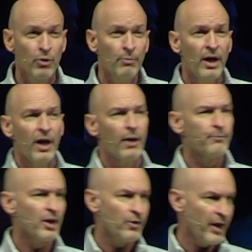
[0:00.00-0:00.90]
room,
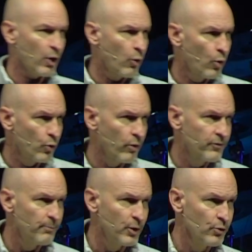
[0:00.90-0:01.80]
up there in that corridor of
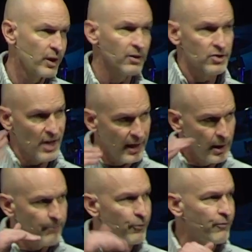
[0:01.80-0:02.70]
the building, you sign
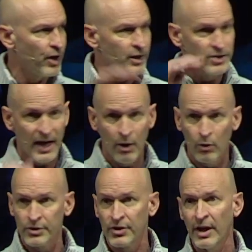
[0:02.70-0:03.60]
up for various
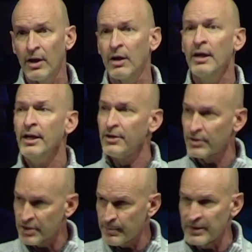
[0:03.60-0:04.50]
hours there. You
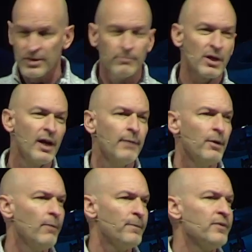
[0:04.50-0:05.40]
can spend some time
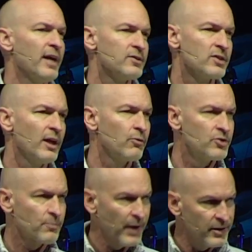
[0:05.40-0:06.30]
up in that
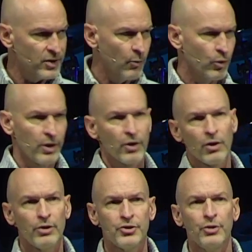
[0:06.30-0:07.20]
sacred space. I want to
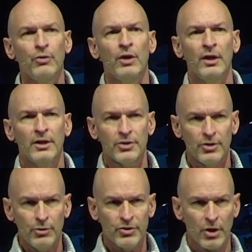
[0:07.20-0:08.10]
encourage you
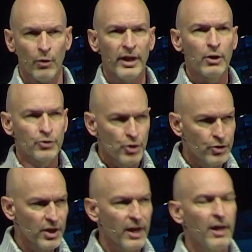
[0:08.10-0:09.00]
to do so.
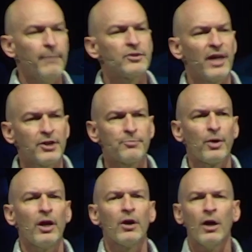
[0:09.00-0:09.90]

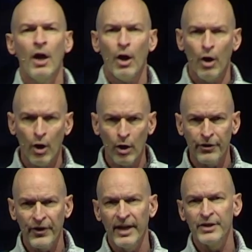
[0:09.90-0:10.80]
eaglechurch.com/prayer, all
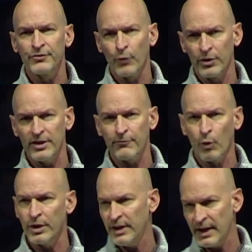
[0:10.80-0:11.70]
things for these
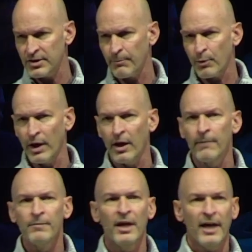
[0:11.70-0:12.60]
40 days of
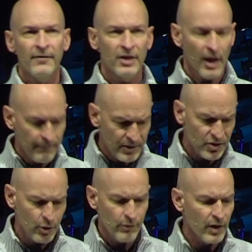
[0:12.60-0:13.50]
prayer. And then
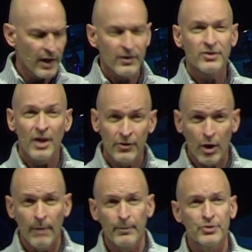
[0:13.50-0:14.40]
obviously we've got these
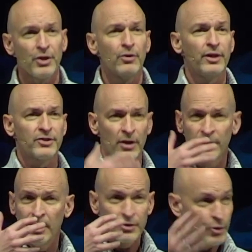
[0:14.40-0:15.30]
other opportunities
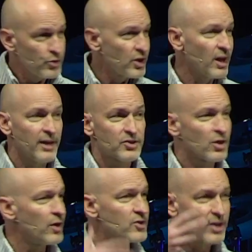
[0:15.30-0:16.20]
on Tuesday night,
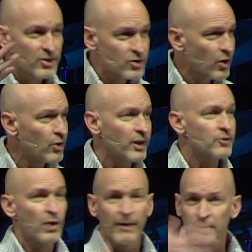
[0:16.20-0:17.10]
still at
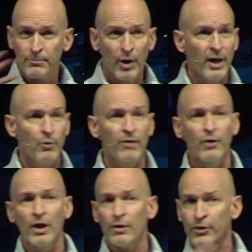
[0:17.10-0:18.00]
6:30. Travis Bryant, one
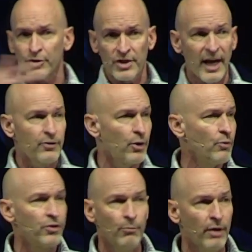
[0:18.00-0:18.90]
of our elders, gathering
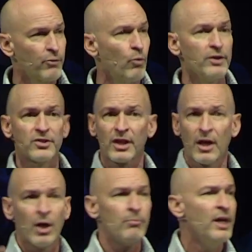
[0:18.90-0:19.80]
with whomever wants to
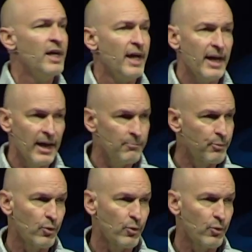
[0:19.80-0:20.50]
come and